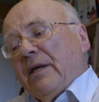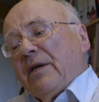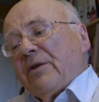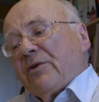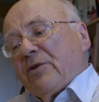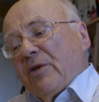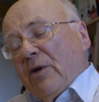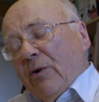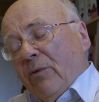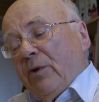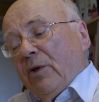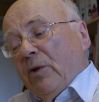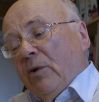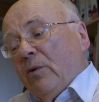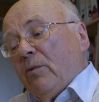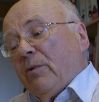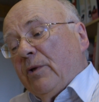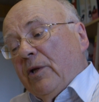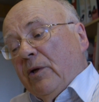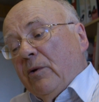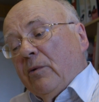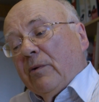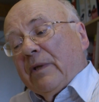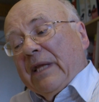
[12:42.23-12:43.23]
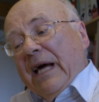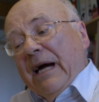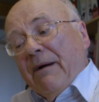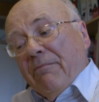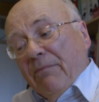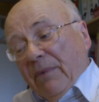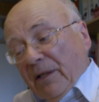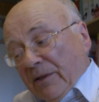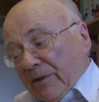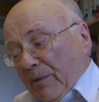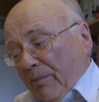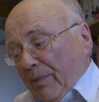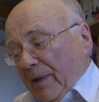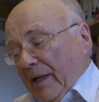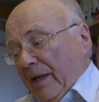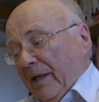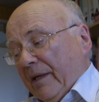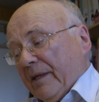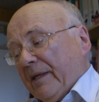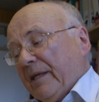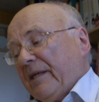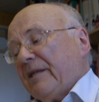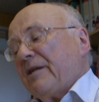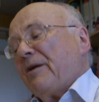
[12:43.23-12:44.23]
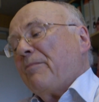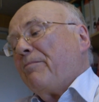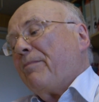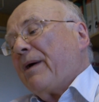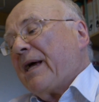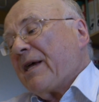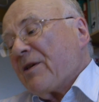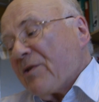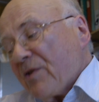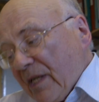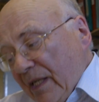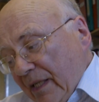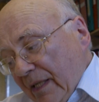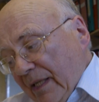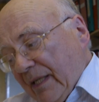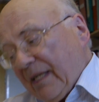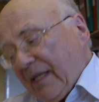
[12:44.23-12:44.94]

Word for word: So you do that multiply and you pass it